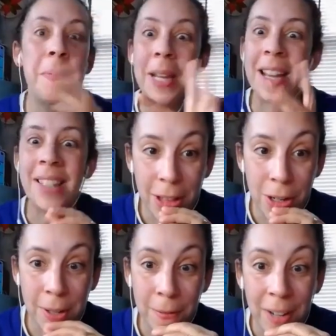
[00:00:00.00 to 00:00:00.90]
because
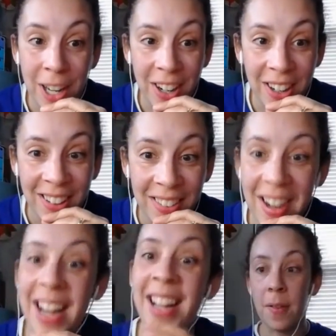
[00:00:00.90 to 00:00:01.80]
there's a fear,
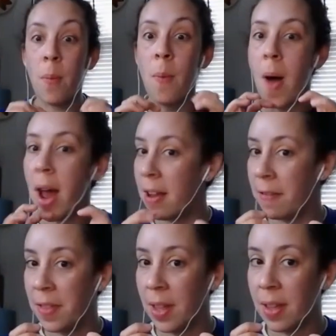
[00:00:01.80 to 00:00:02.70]
right? What
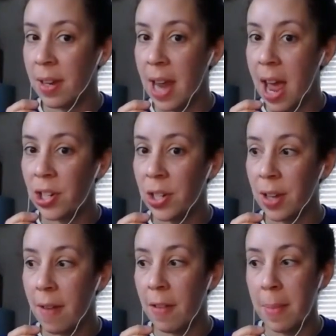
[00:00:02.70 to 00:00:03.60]
if the national
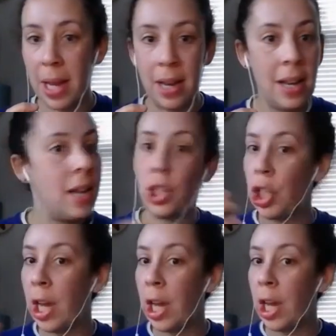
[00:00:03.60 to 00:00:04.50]
government
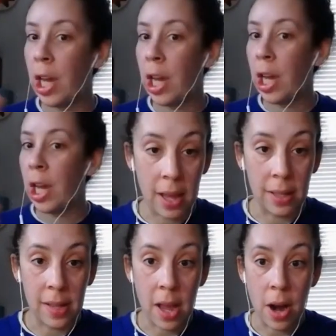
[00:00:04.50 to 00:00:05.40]
changes
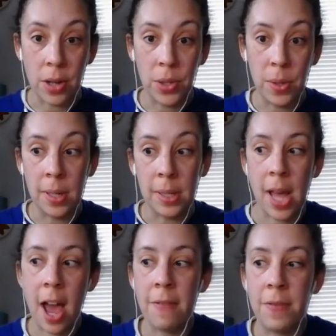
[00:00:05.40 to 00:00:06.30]
things and our
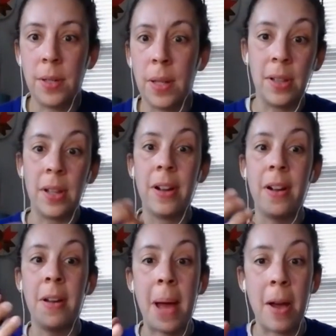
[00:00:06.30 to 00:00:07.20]
students have to learn
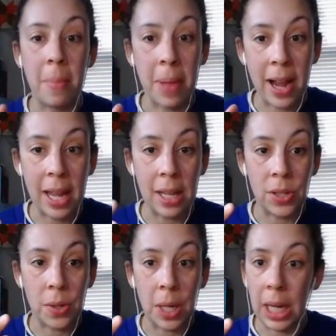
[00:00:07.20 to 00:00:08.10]
about Black
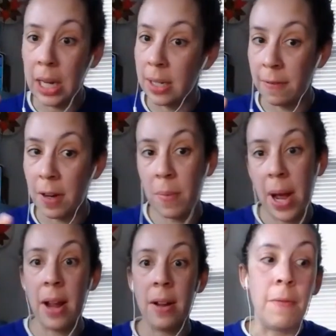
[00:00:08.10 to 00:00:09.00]
history in a different
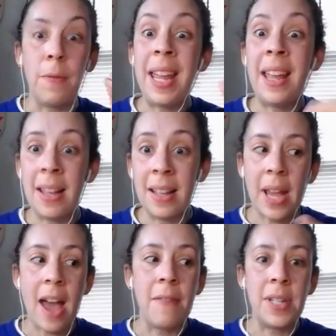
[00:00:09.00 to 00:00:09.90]
way, or we
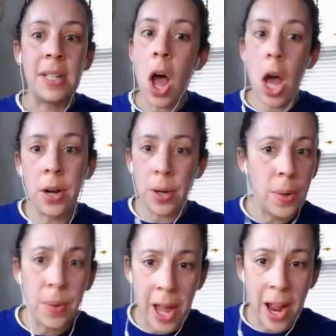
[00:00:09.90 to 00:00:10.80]
have to honor
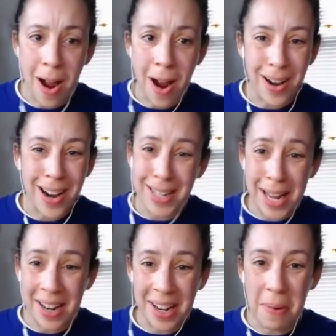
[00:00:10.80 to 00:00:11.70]
who they are
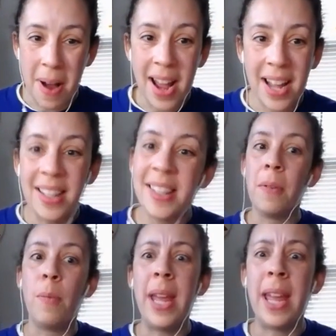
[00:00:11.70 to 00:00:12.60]
identity wise? If
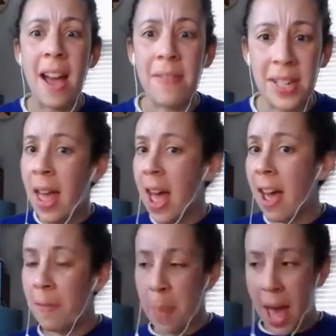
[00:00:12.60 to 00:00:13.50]
we have to
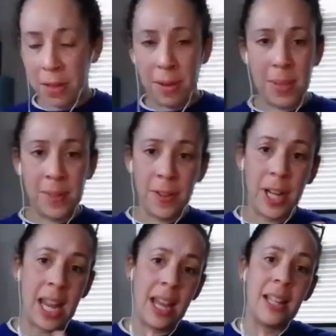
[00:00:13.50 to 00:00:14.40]
have bathrooms for
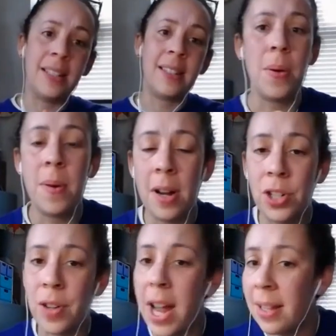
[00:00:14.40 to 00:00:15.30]
kids who are
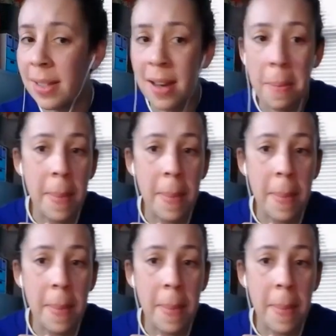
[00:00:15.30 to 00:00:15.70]
trans and non